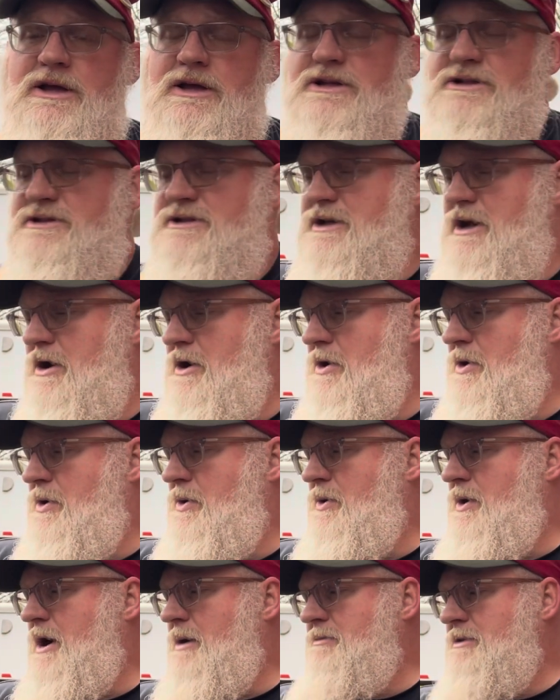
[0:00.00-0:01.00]

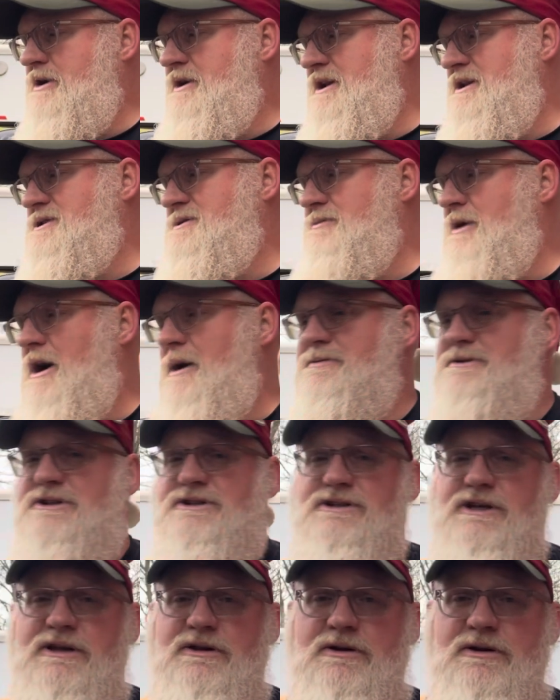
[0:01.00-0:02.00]
So I'm looking at some
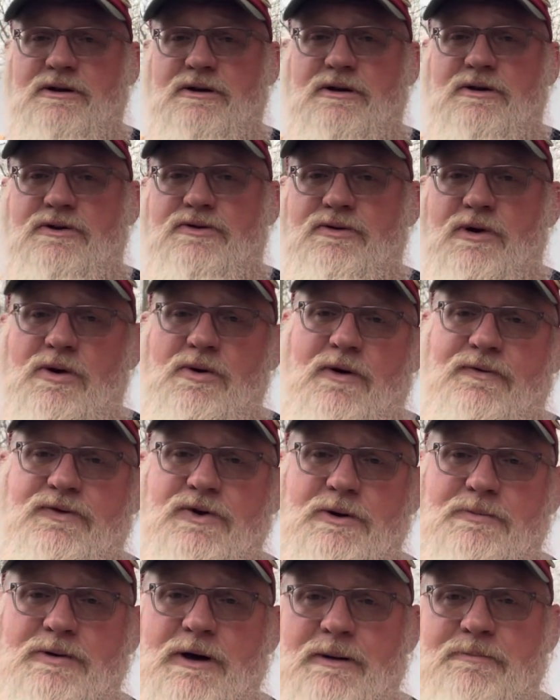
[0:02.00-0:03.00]
options, either throw a
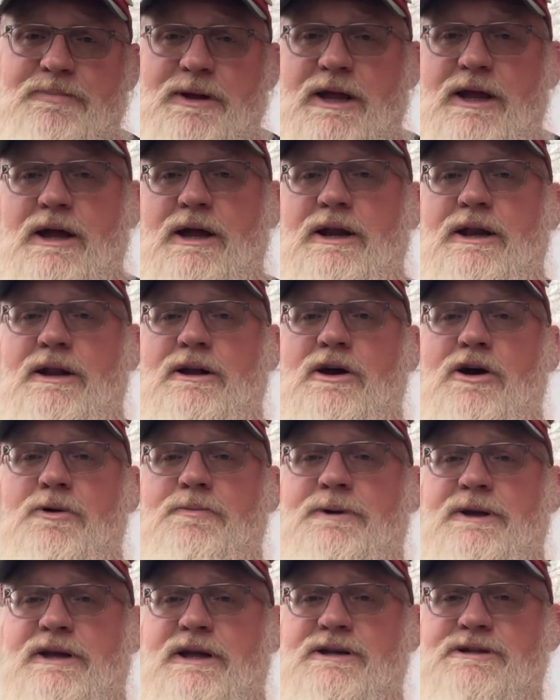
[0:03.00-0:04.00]
fuel pump in and
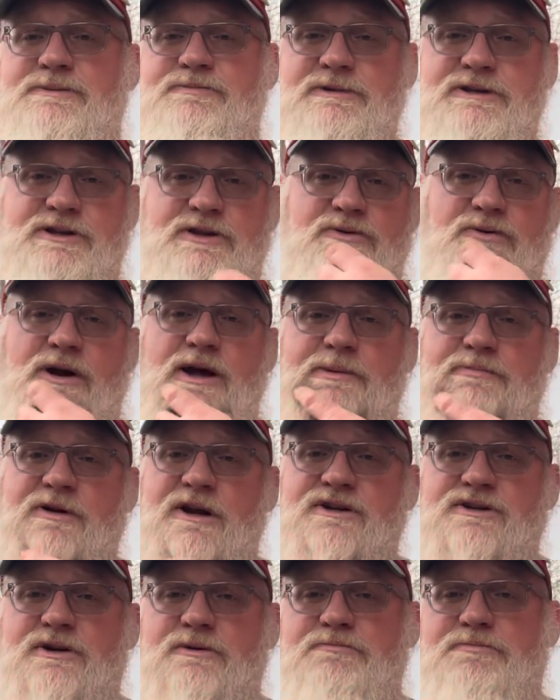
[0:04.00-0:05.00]
hope it gets me to the right pressure,